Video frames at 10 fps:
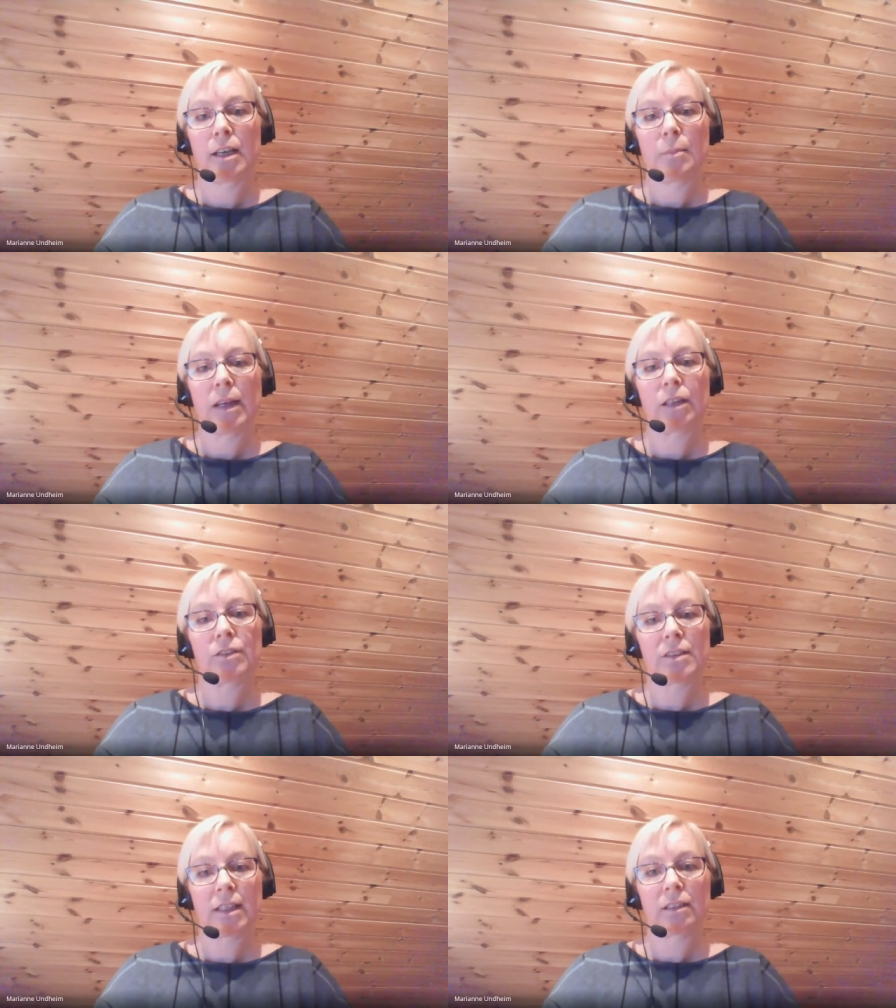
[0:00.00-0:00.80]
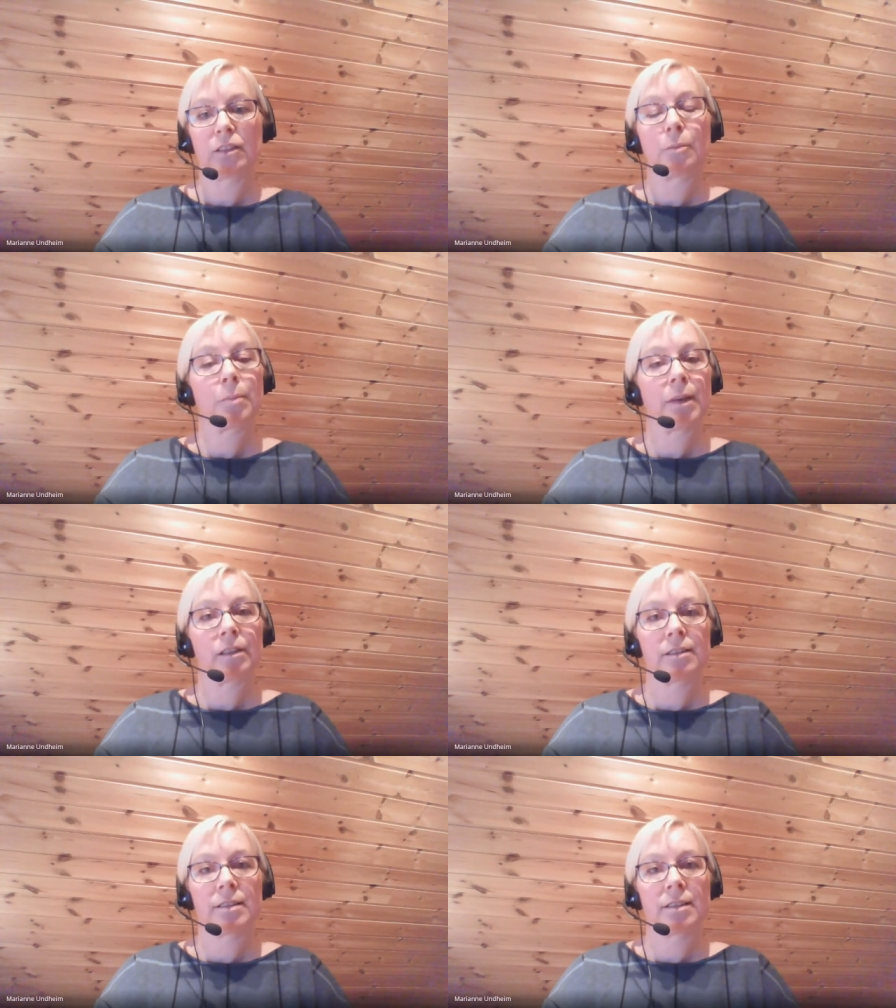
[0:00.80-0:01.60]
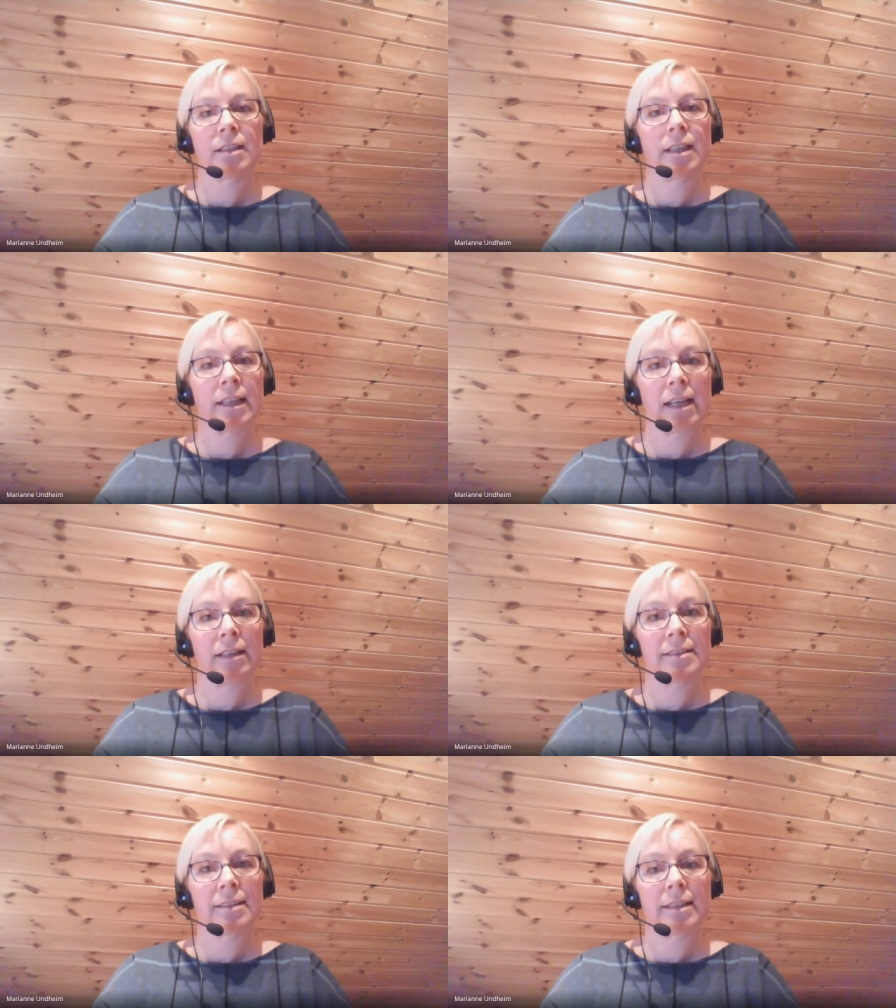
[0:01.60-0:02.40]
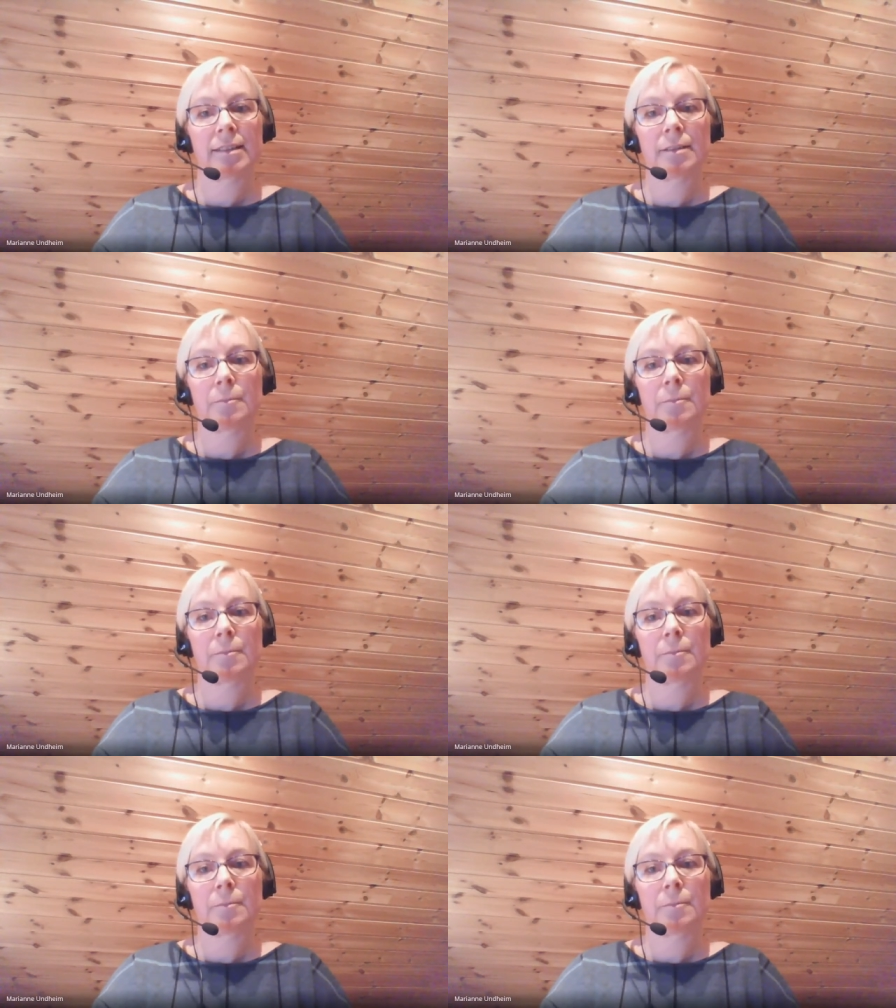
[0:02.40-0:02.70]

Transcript: by constant comparison analysis.